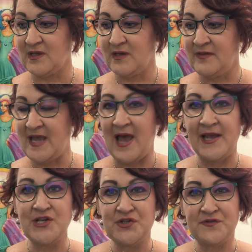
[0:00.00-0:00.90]
the
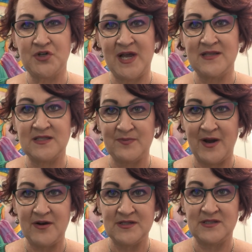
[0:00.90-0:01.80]
age of
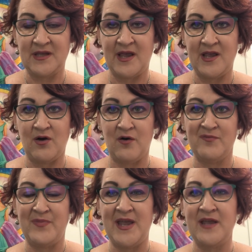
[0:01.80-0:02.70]
transparency,
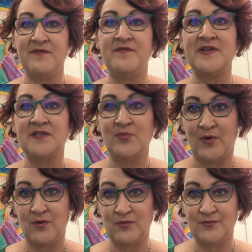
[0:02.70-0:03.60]
of being
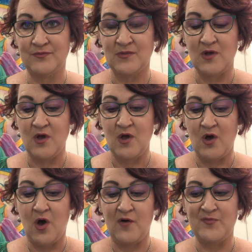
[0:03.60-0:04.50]
visible,
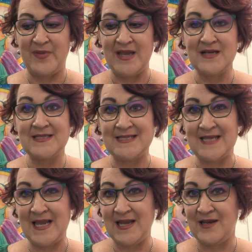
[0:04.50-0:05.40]
of being
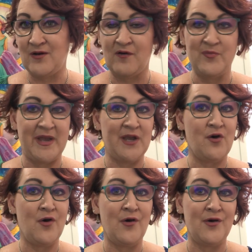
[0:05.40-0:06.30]
seen, of being
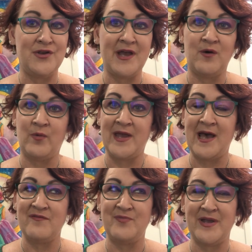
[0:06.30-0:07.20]
heard. Yet we
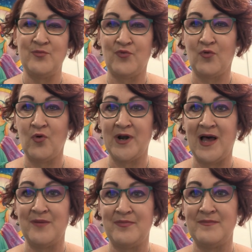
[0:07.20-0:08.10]
have been brought
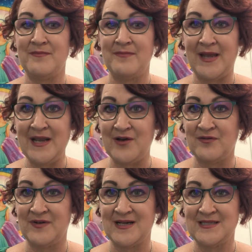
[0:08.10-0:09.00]
up, many
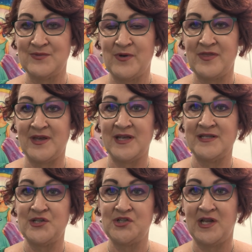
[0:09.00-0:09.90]
of us, with the
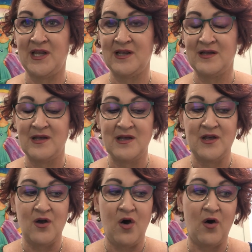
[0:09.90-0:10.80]
conditioning
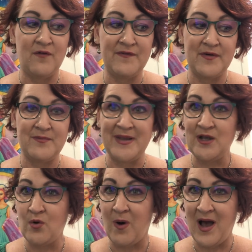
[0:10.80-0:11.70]
of
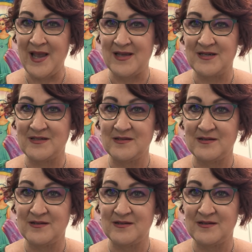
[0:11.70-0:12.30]
being quiet,